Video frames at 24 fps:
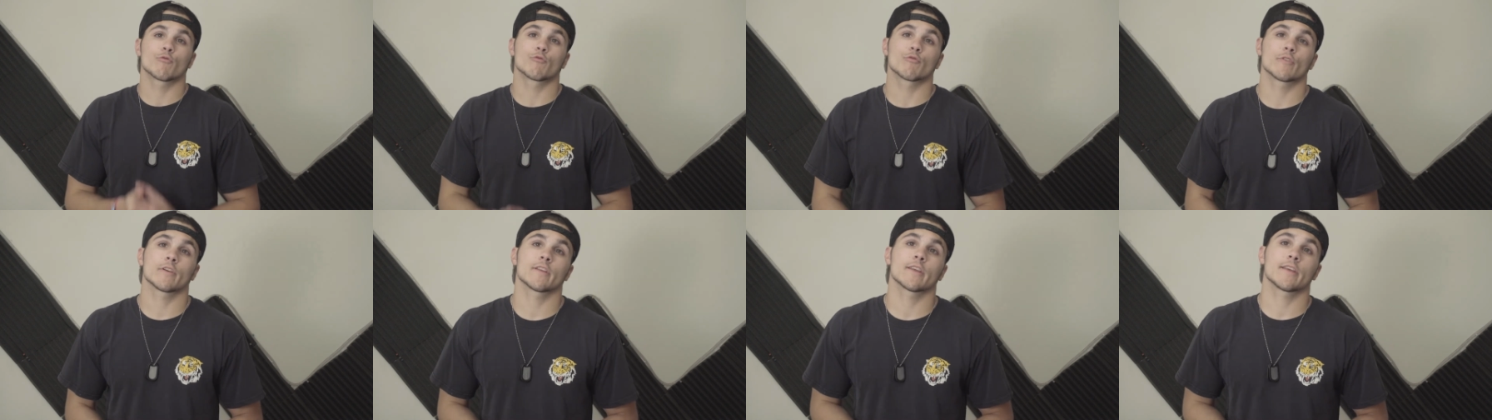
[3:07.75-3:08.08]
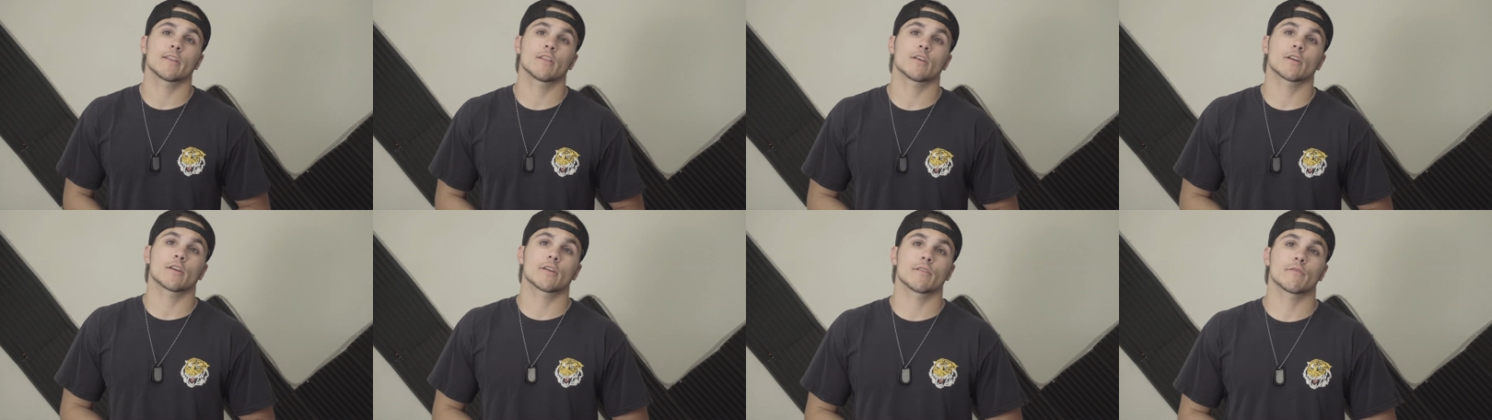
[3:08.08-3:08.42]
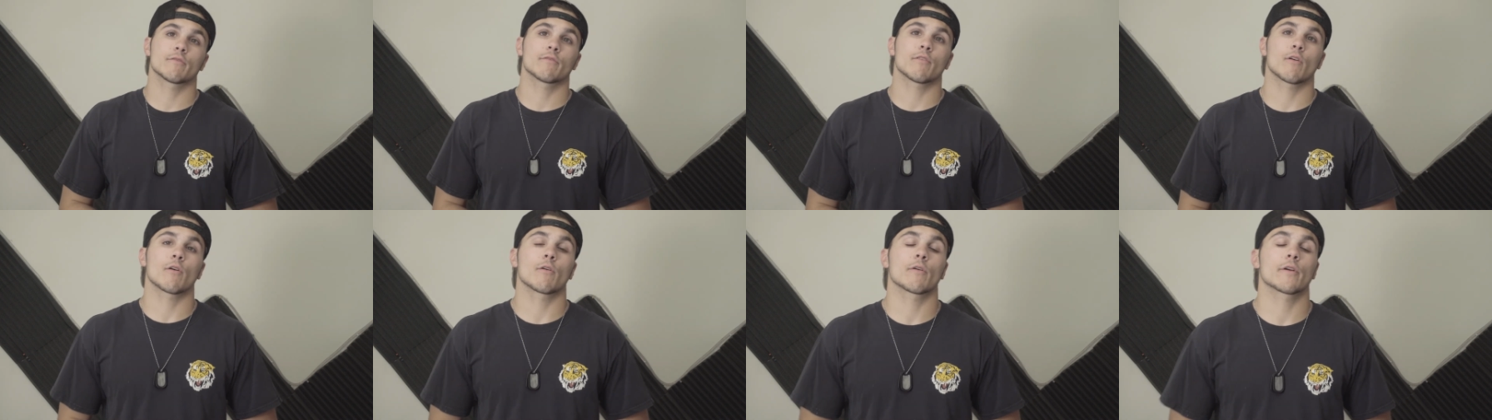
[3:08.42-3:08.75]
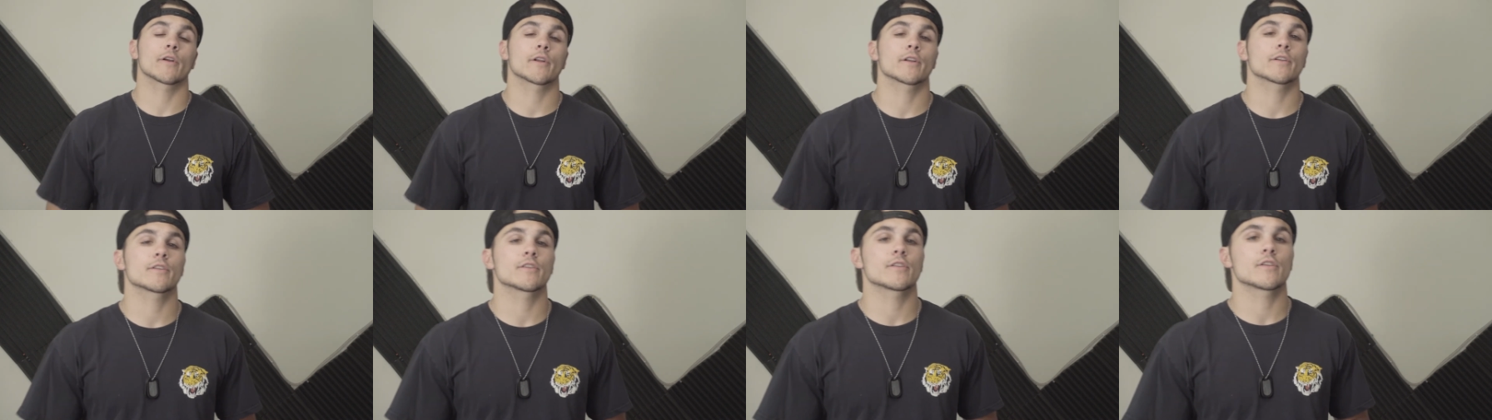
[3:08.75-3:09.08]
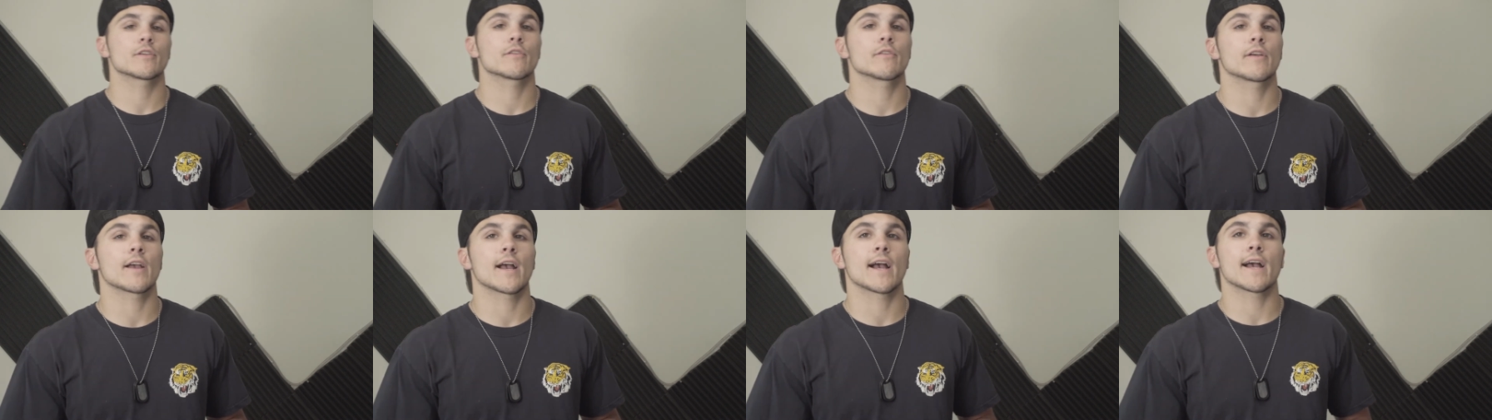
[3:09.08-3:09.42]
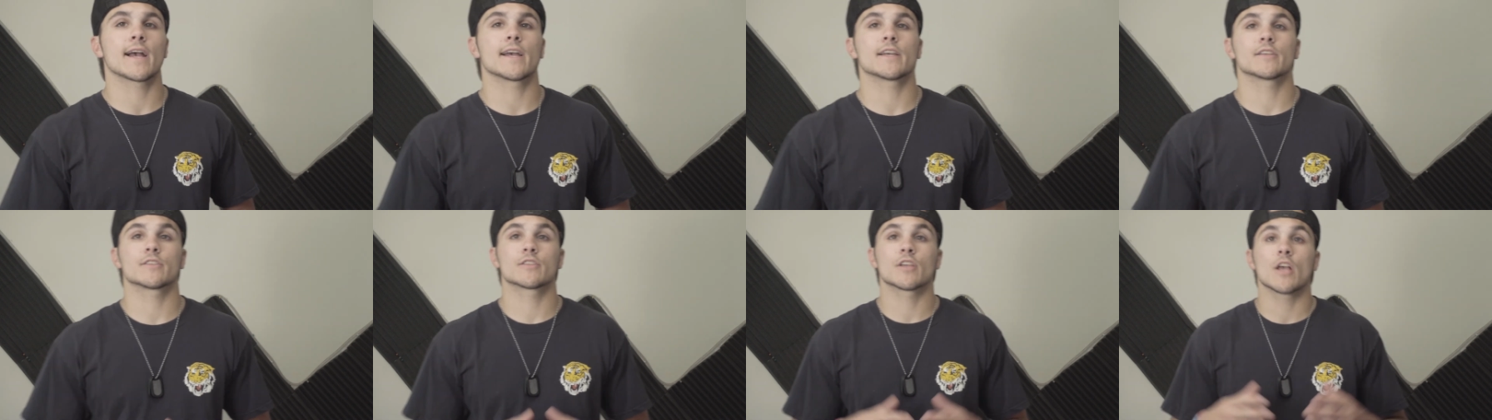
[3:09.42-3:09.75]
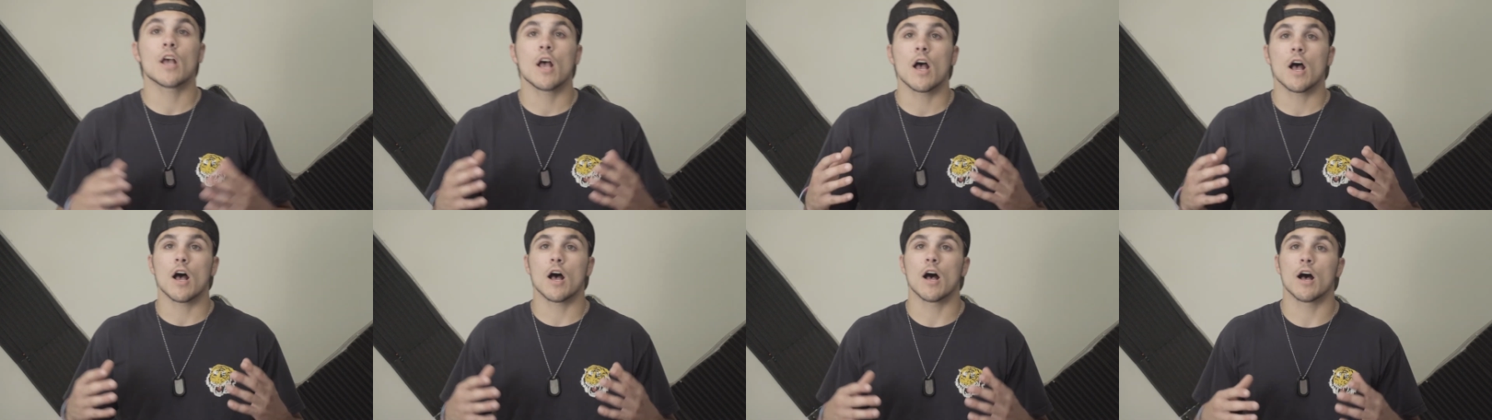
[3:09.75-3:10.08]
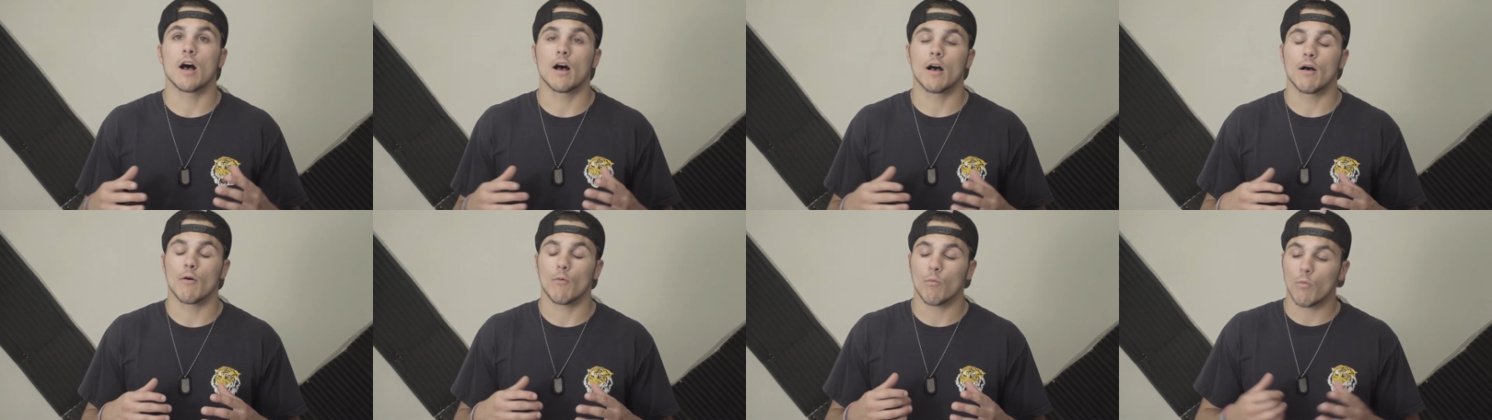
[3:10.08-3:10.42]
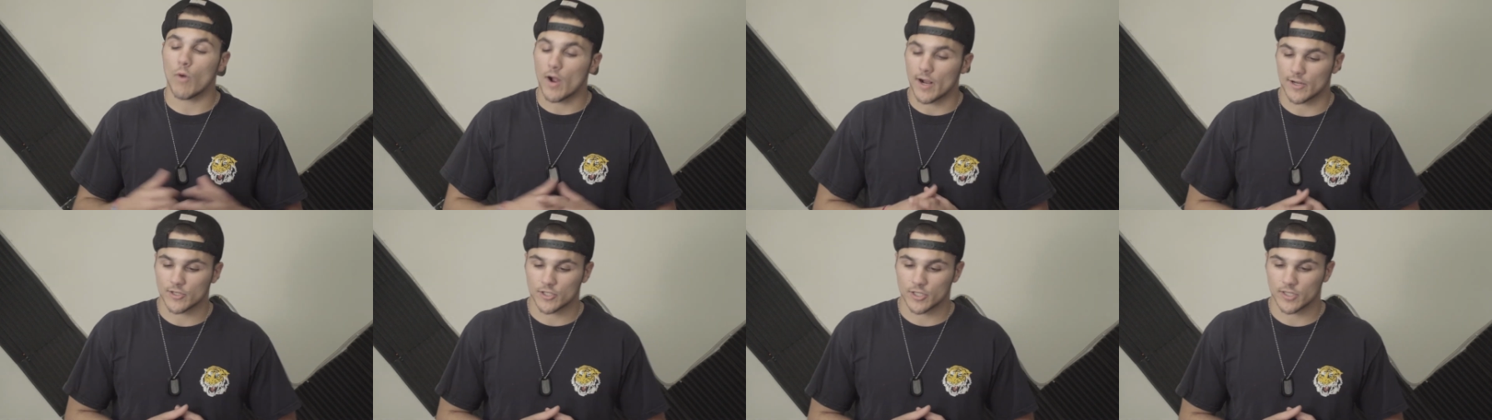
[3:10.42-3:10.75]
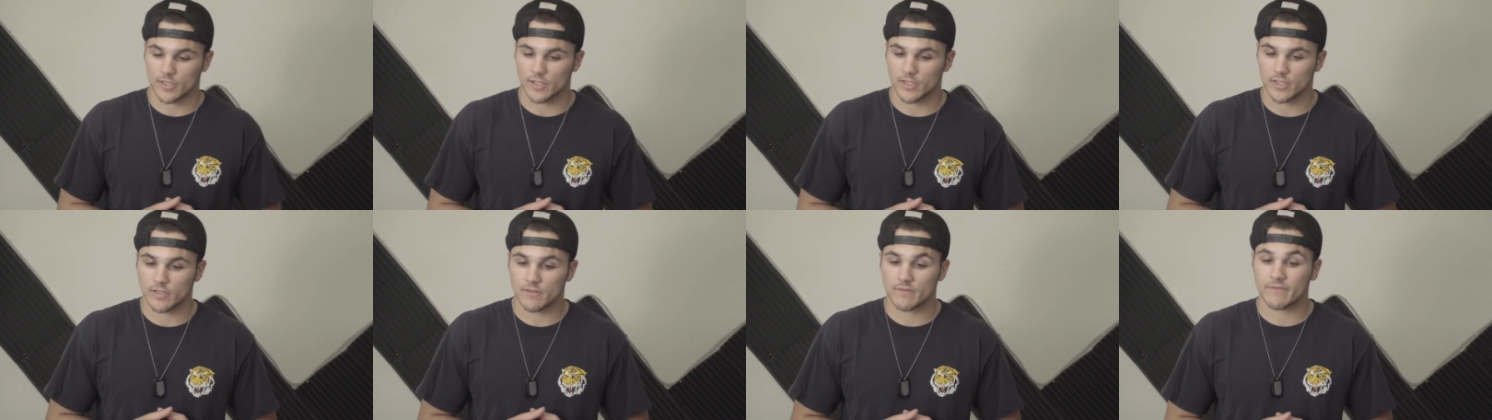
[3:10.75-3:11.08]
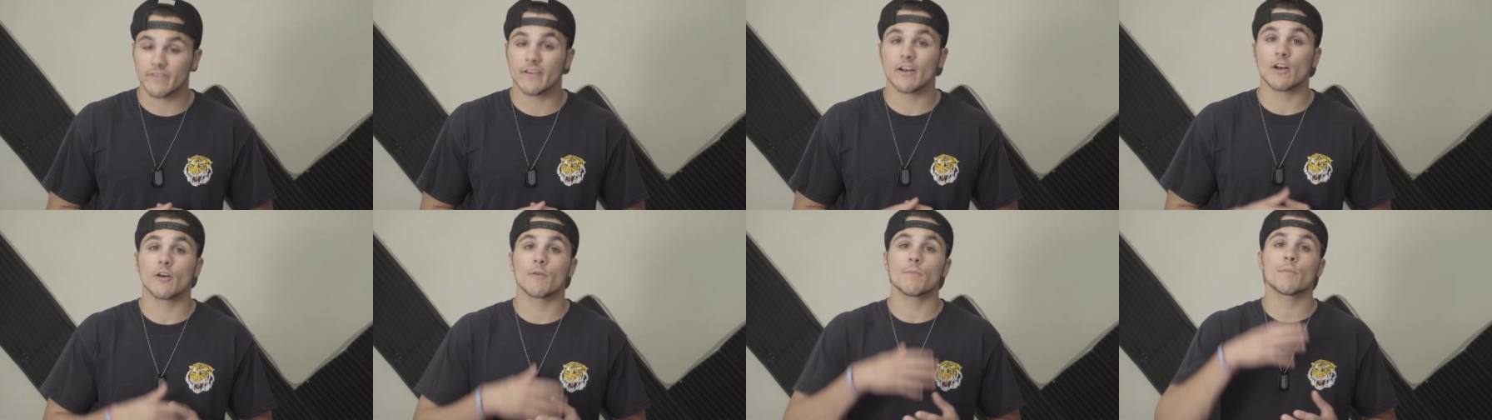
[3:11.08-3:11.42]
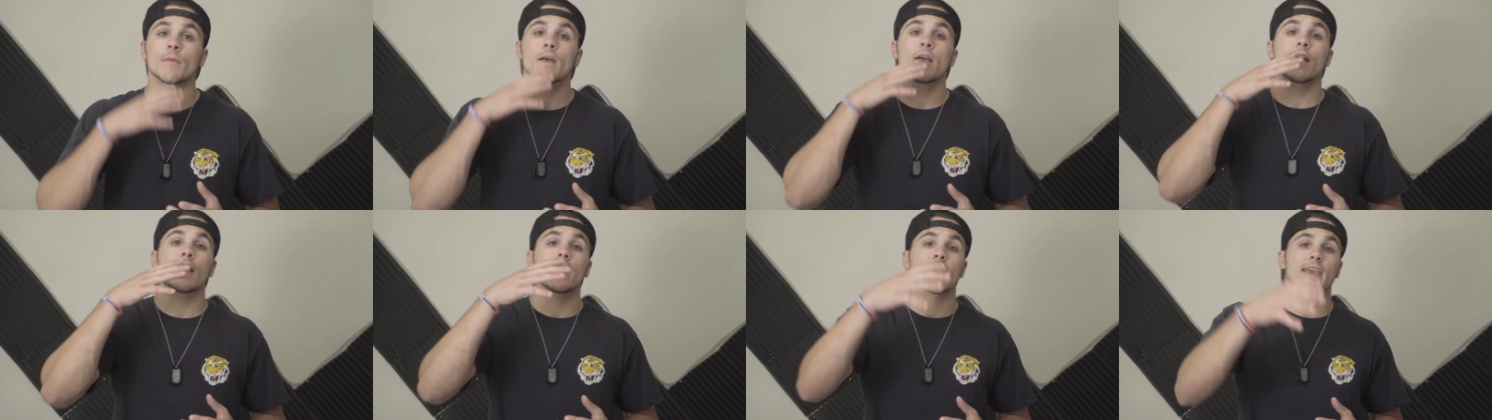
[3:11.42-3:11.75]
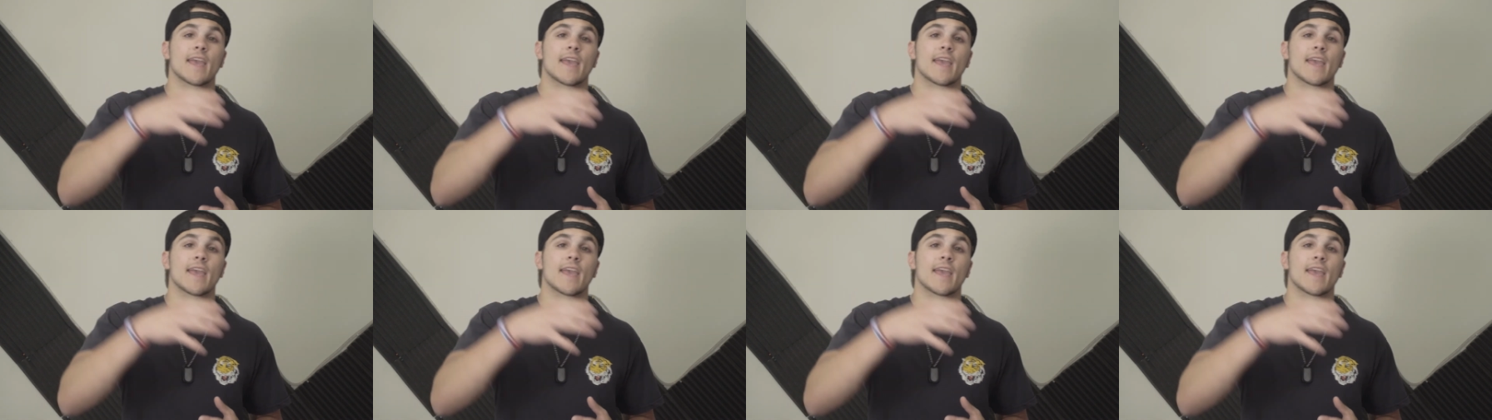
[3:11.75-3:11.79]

Really looking forward to you guys uh, watching this film.